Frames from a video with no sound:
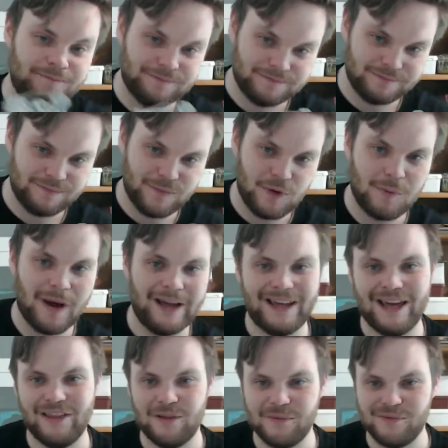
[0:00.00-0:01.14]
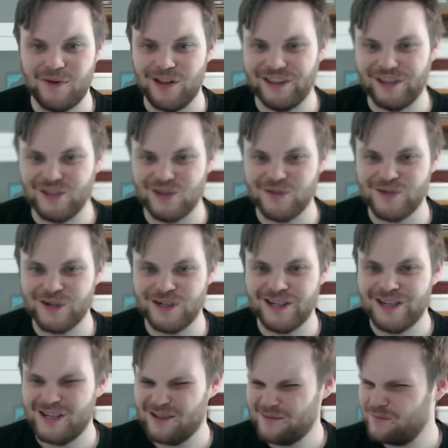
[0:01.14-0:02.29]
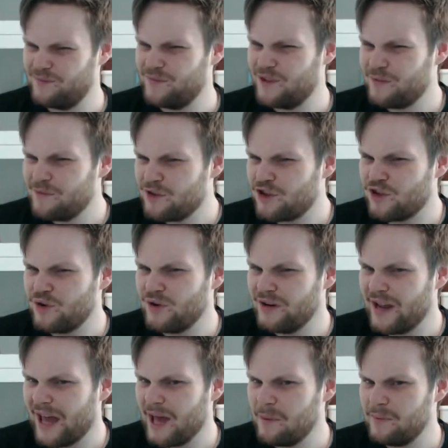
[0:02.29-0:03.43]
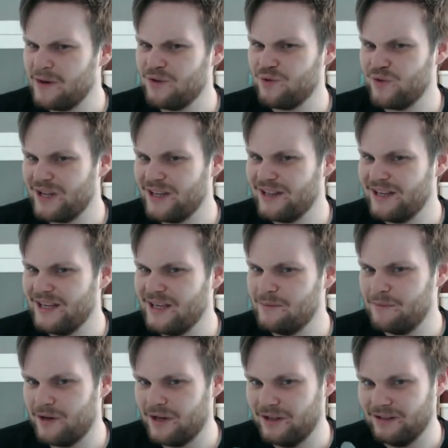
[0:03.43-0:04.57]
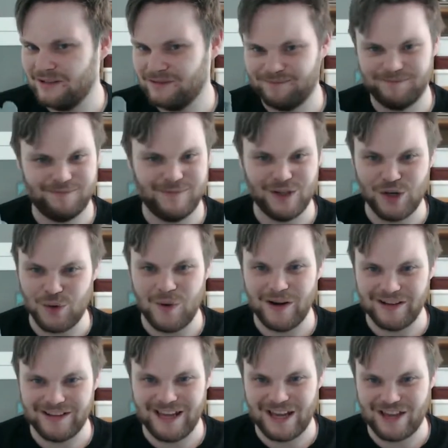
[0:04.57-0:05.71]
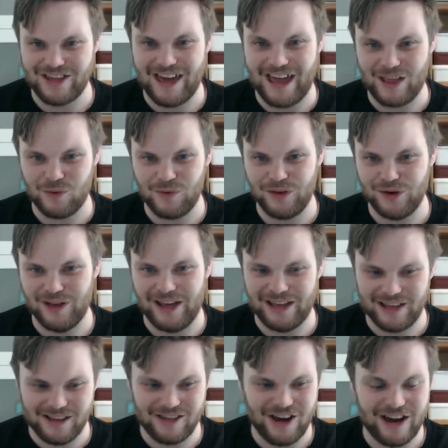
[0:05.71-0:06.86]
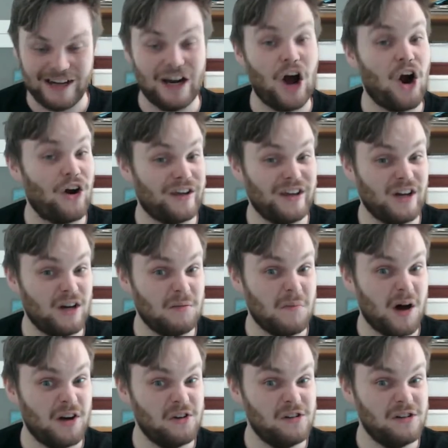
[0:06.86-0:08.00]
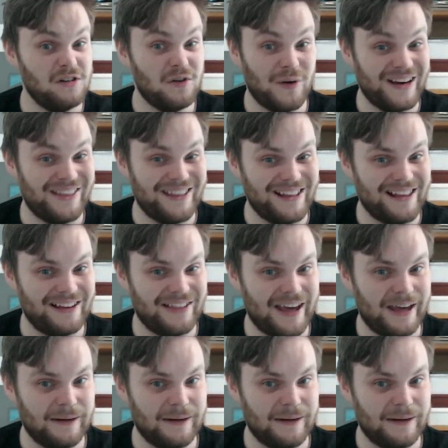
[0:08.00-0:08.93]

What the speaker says: You might get them falling over. Shouldn't happen really, but you don't want to take a chance with your like giant Archeon model or anything like that.